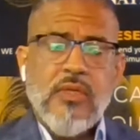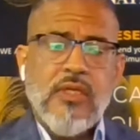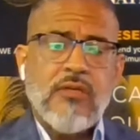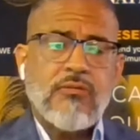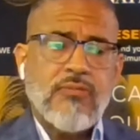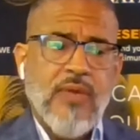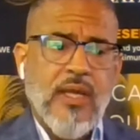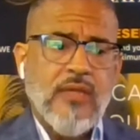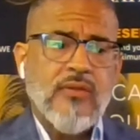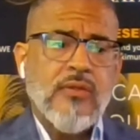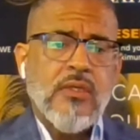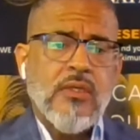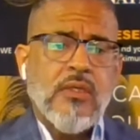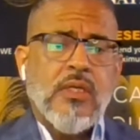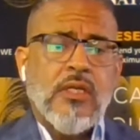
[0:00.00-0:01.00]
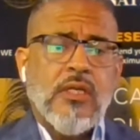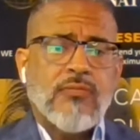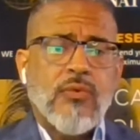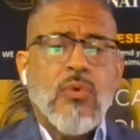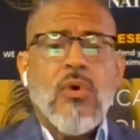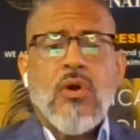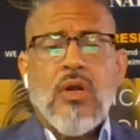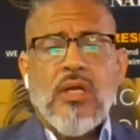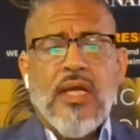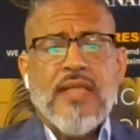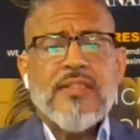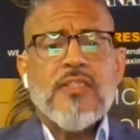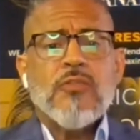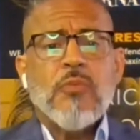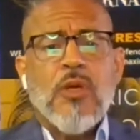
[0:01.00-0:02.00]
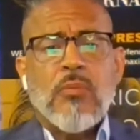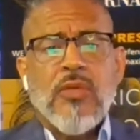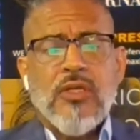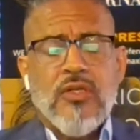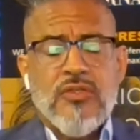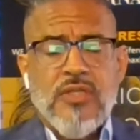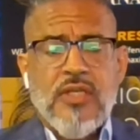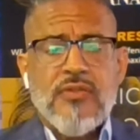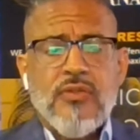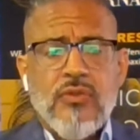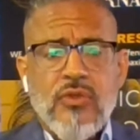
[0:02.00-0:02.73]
And in fact, if you are a licensed public adjuster,